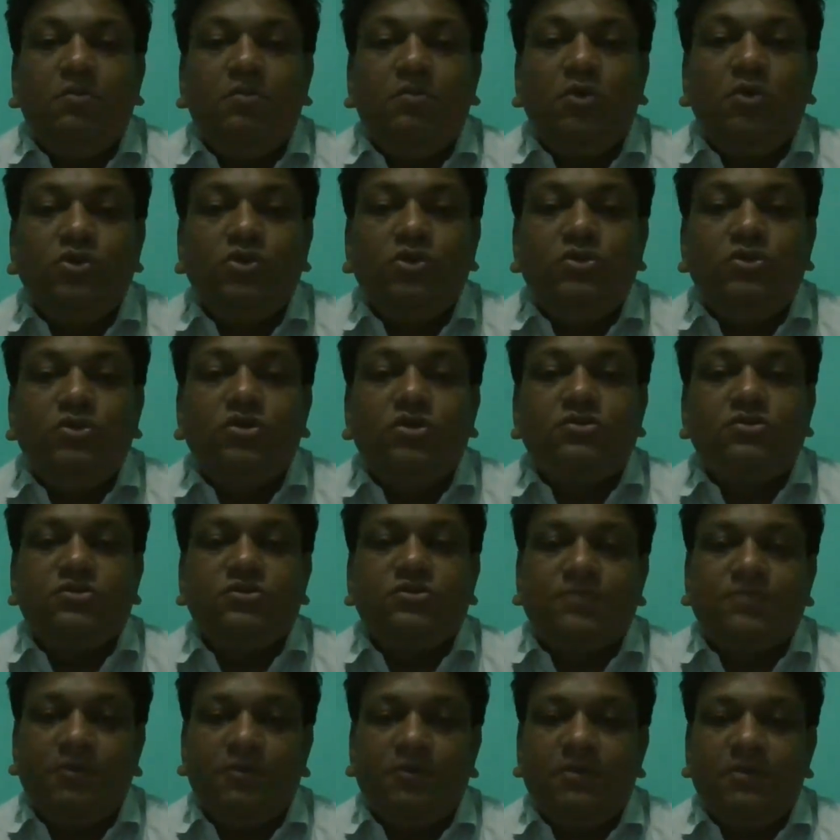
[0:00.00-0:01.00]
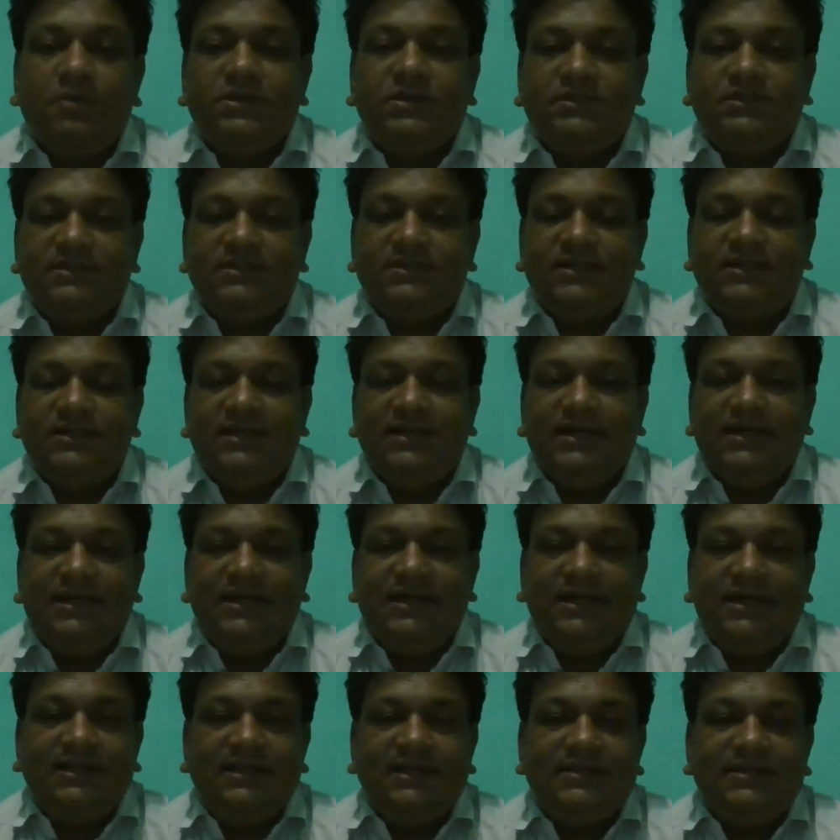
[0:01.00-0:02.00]
Madhyastha Pravesh.
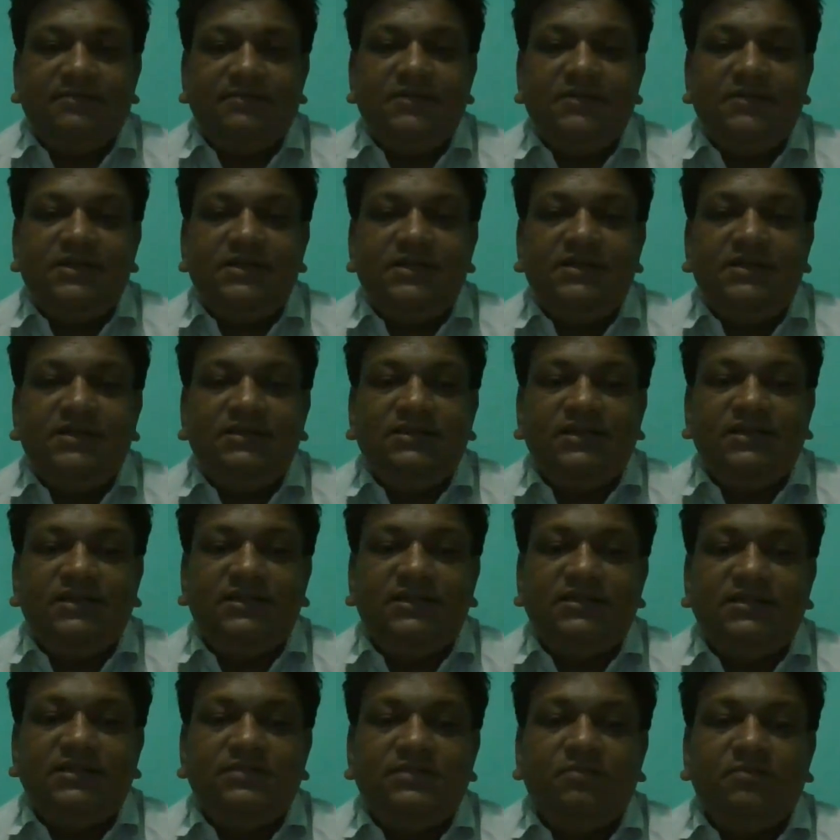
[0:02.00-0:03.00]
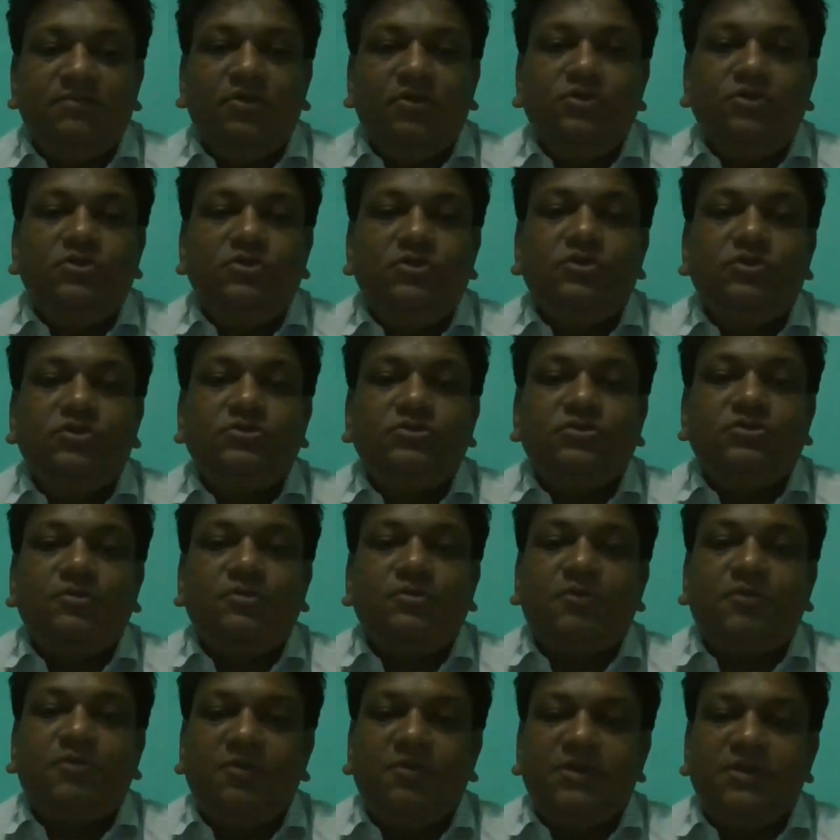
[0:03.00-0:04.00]
Intermediate, that is Madhyastha
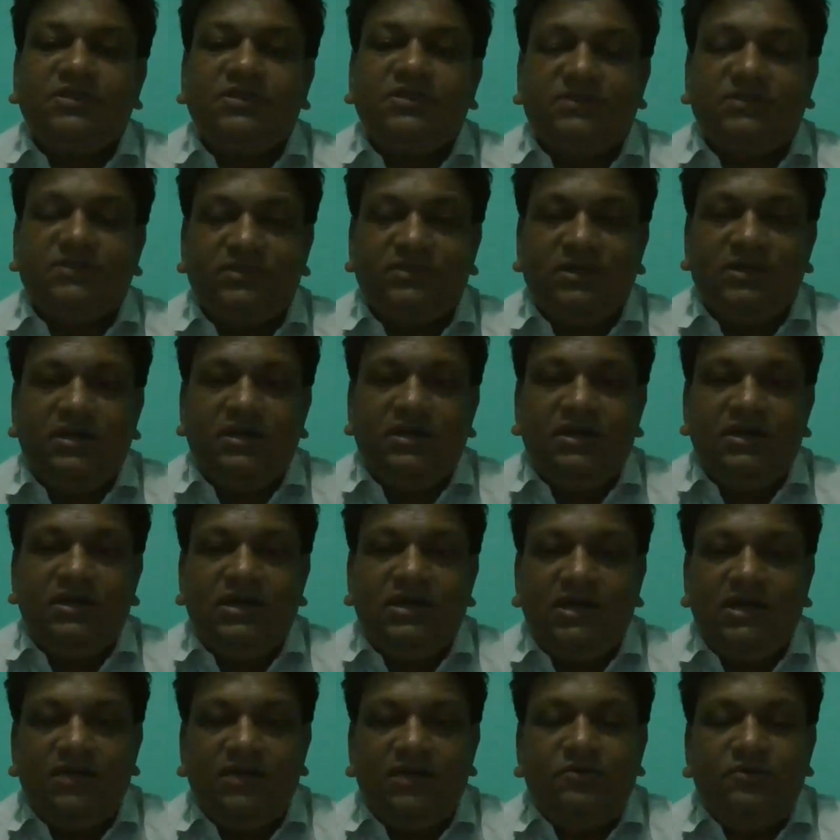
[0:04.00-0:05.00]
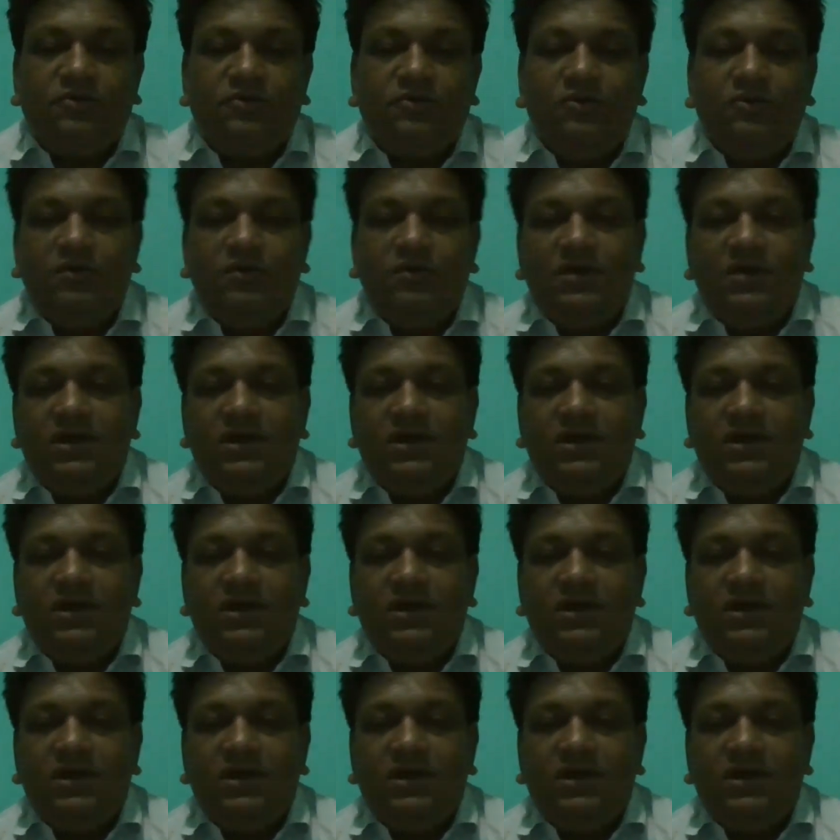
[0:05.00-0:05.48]
Pravesh. You know,